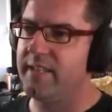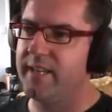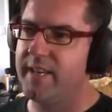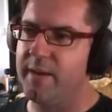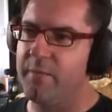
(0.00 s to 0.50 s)

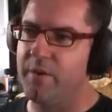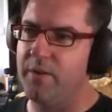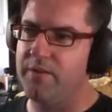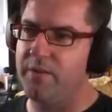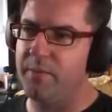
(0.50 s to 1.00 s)
Come
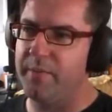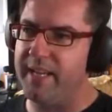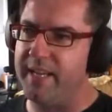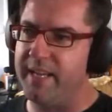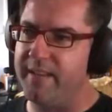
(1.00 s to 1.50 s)
on,
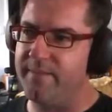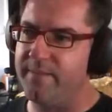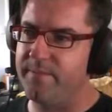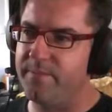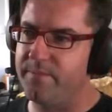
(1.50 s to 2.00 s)
zombie.
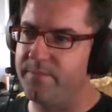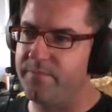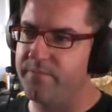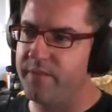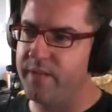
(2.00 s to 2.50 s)

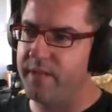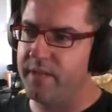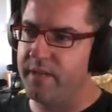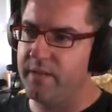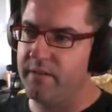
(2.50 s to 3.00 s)

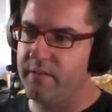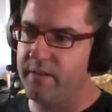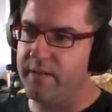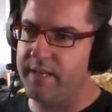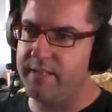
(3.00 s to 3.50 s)

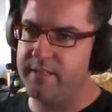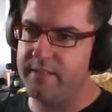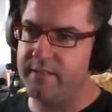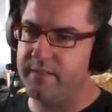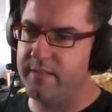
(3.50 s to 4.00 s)
Right.
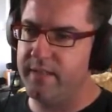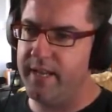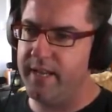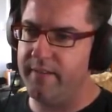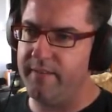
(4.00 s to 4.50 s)

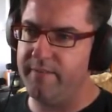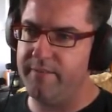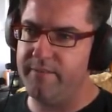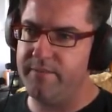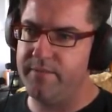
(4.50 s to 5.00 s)
Now,
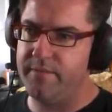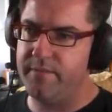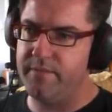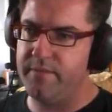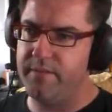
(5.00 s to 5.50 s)

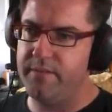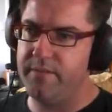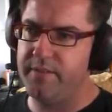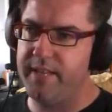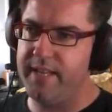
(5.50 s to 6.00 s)

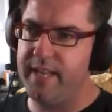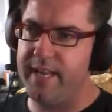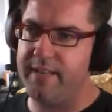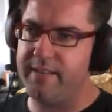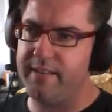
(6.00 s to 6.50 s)
see
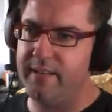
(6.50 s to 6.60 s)
that?